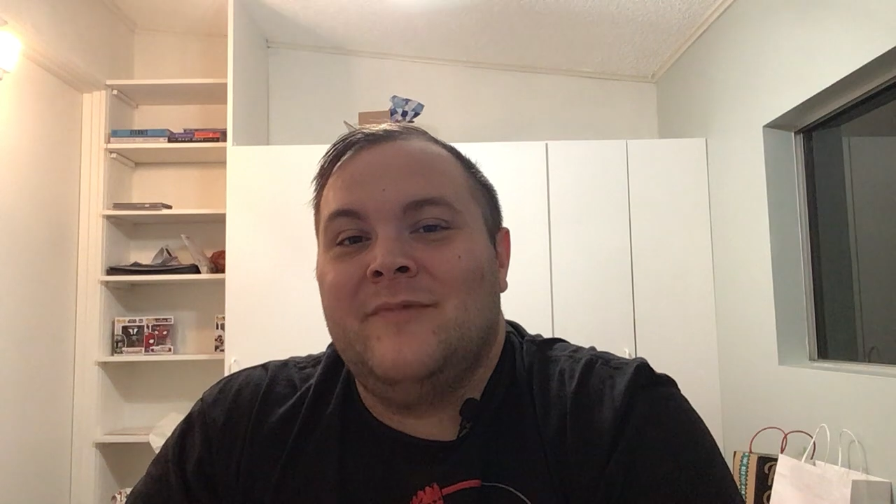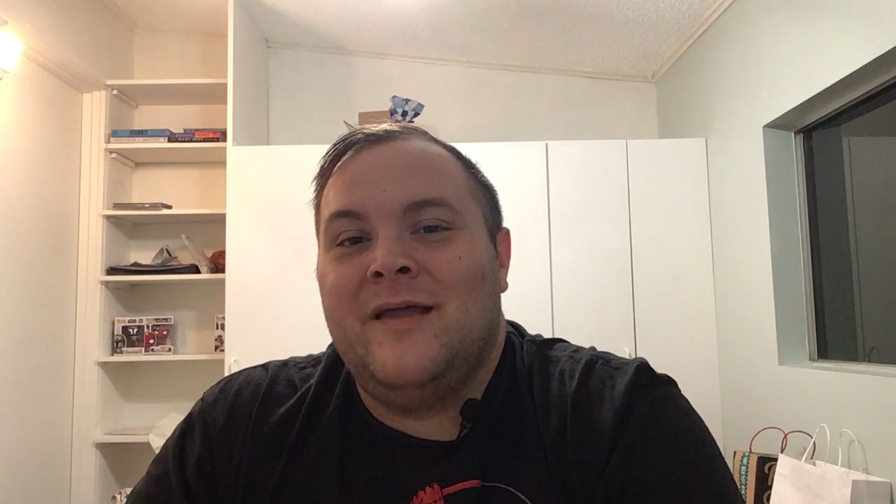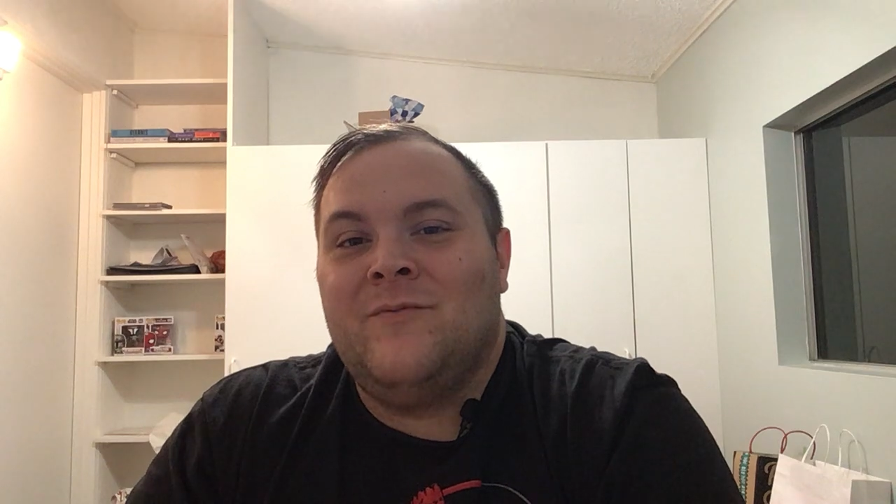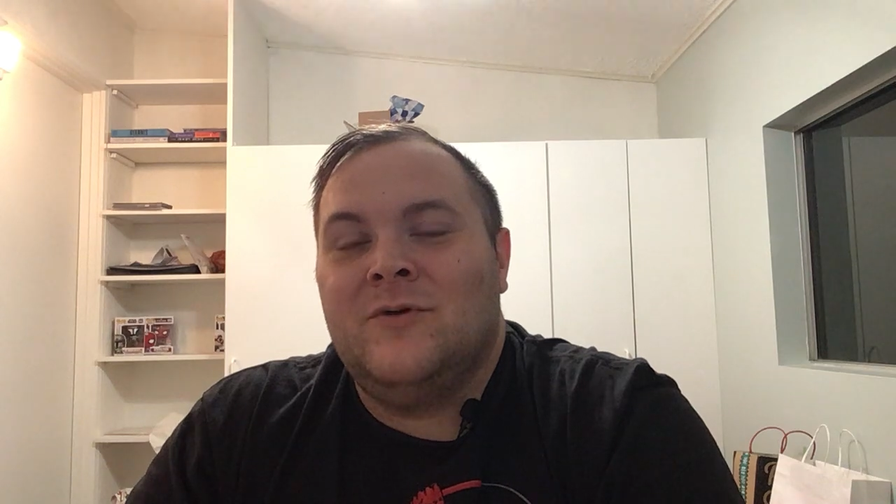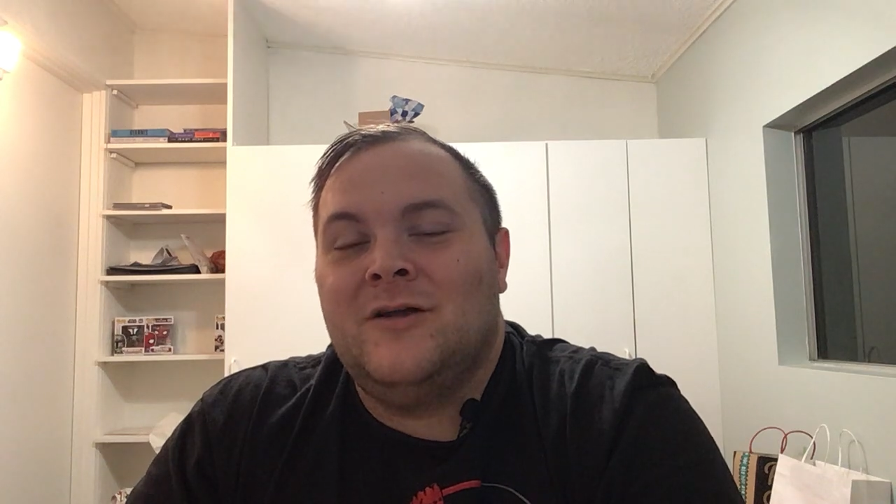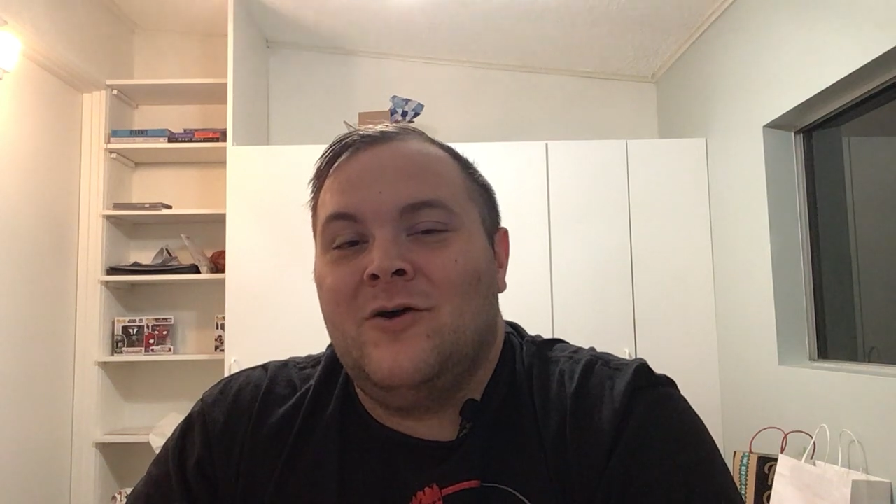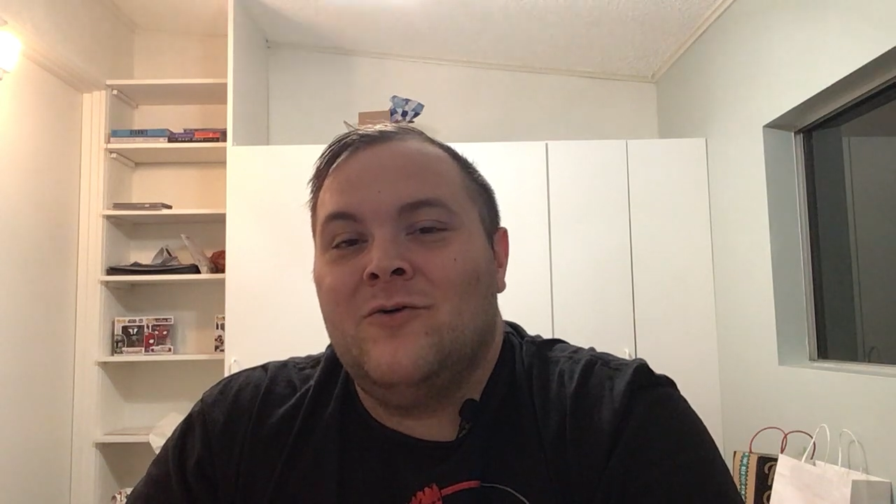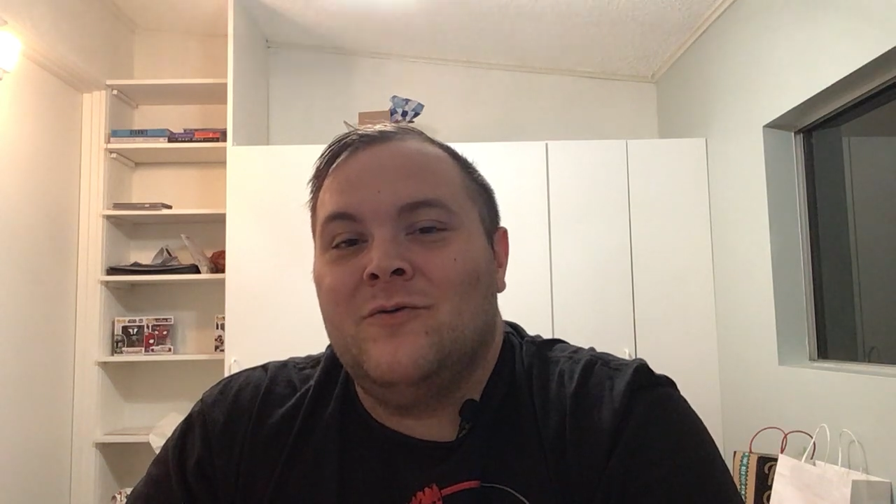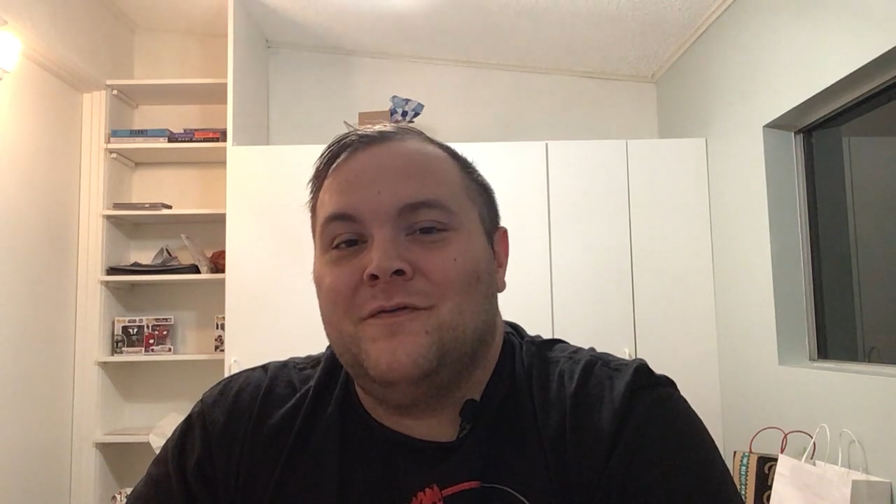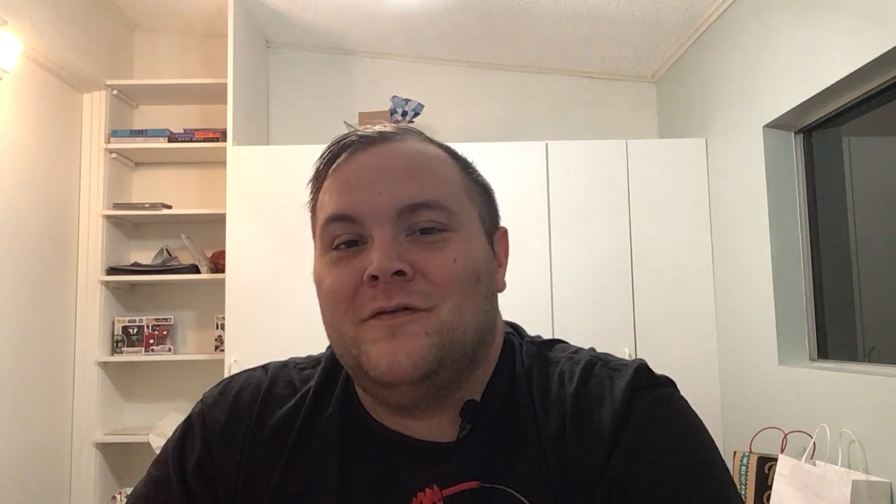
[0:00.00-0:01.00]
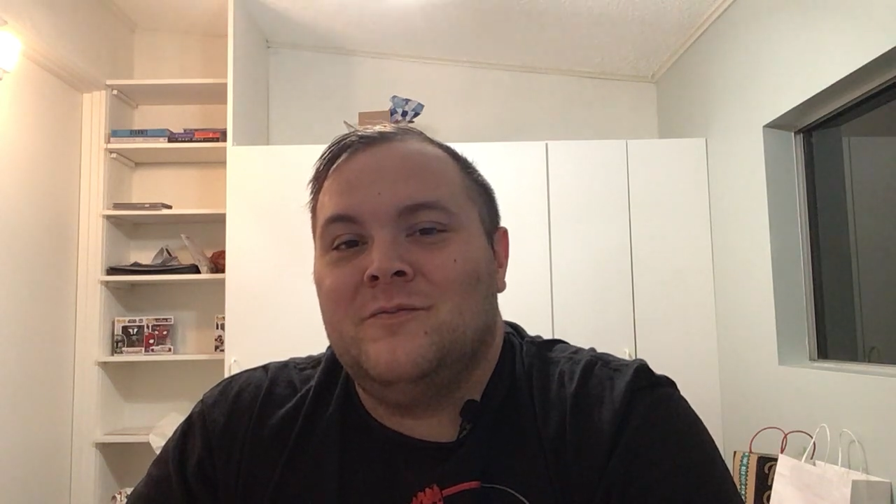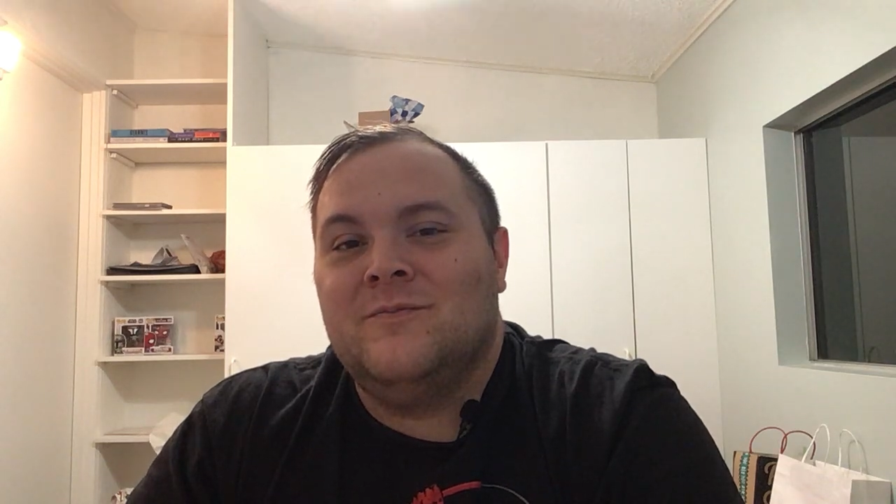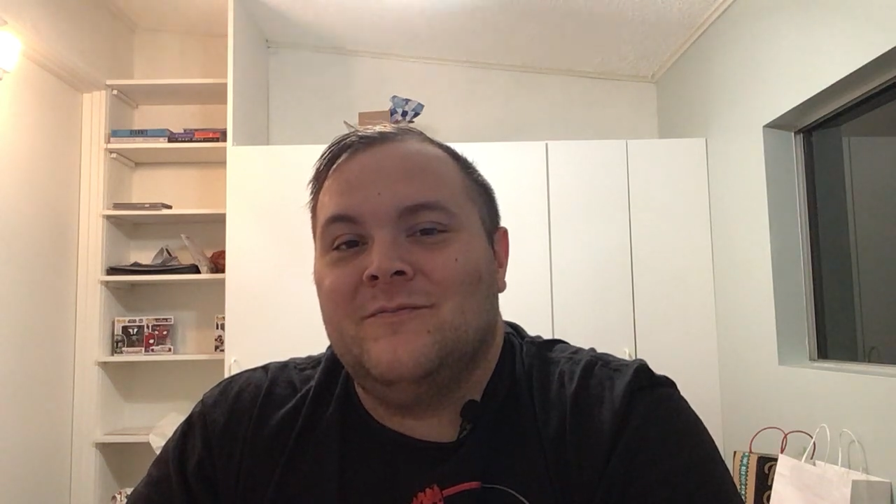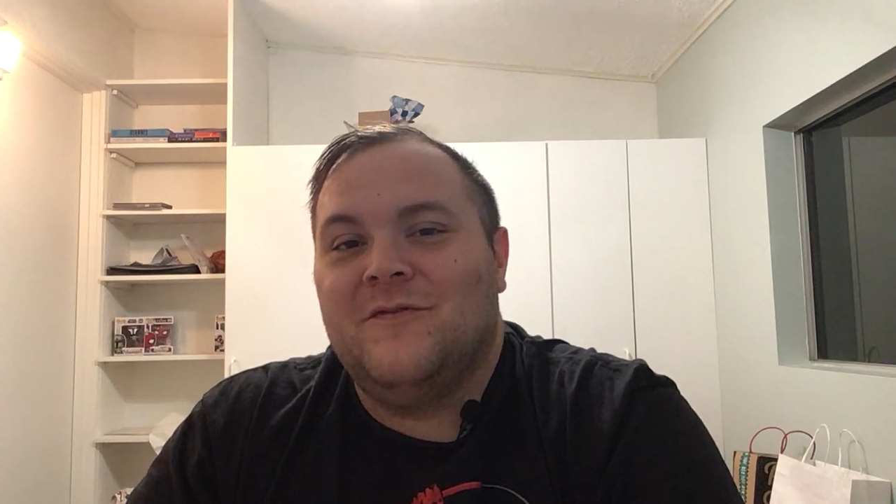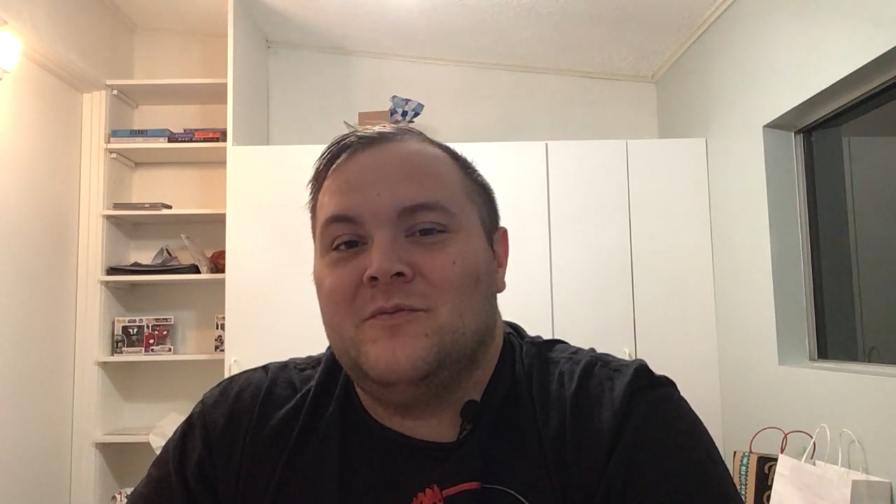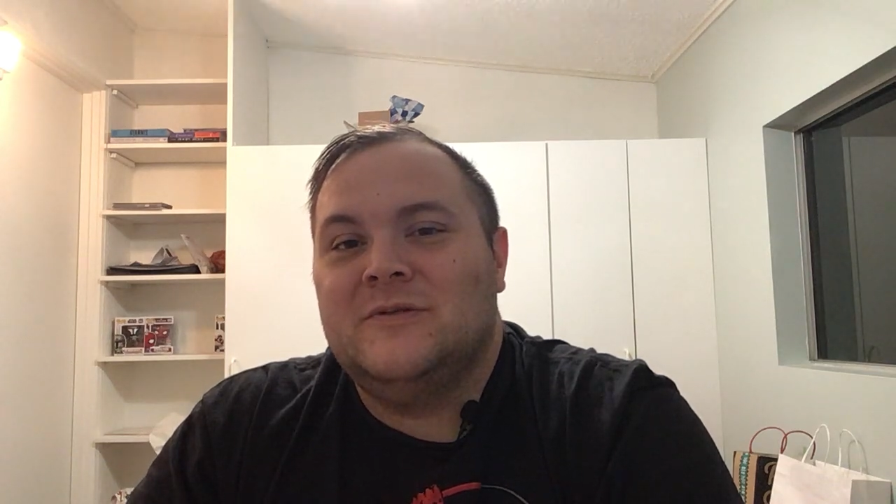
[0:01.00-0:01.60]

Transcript: it would go from from